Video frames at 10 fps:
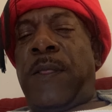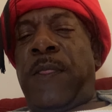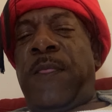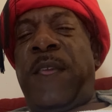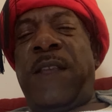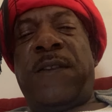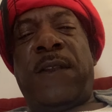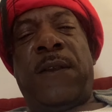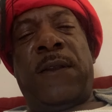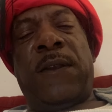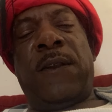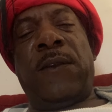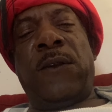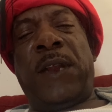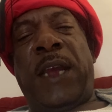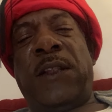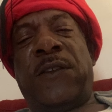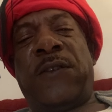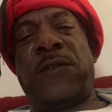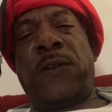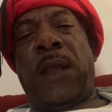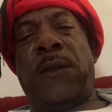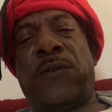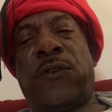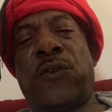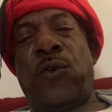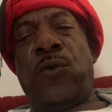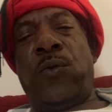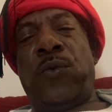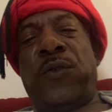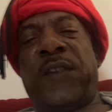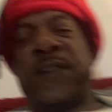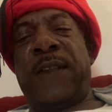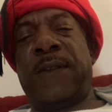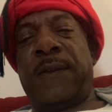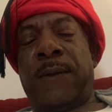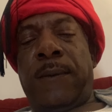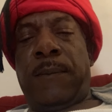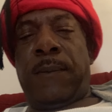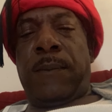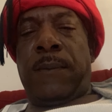this is United States school system